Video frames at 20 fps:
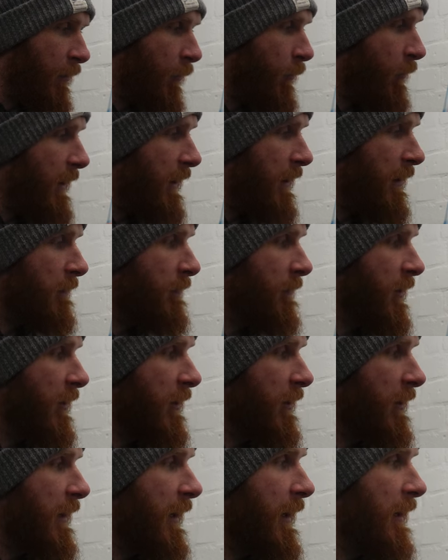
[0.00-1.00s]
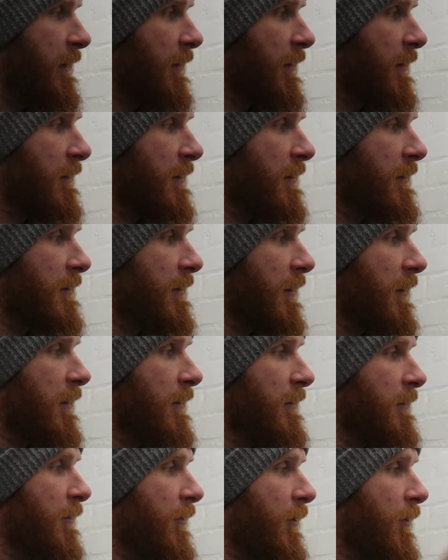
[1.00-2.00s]
the way I'm gonna get the
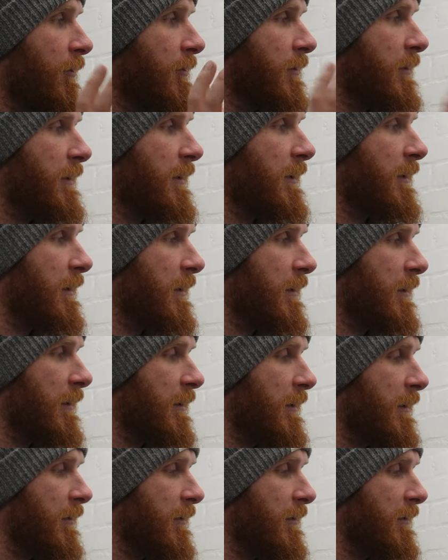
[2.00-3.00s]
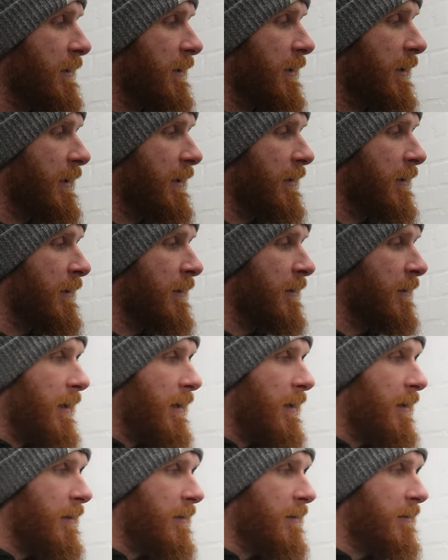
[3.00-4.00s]
design onto here
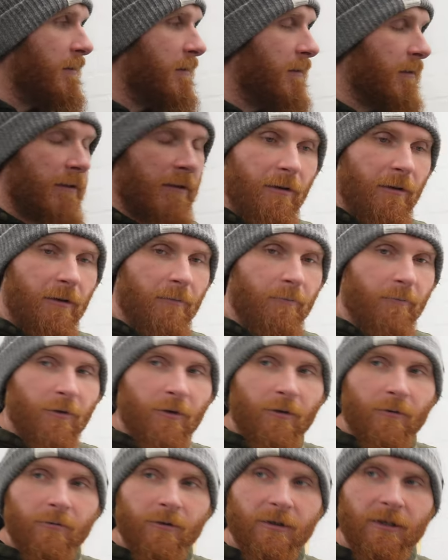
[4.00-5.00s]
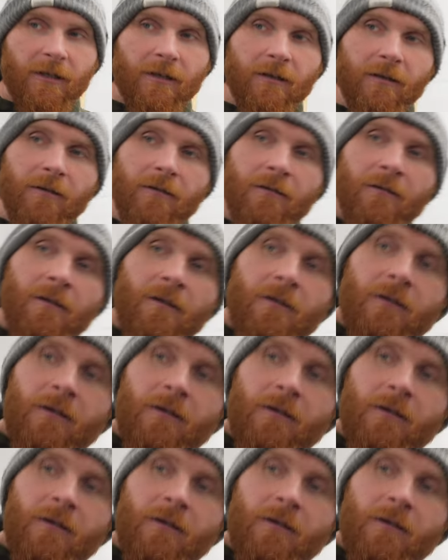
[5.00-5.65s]
is I'm using,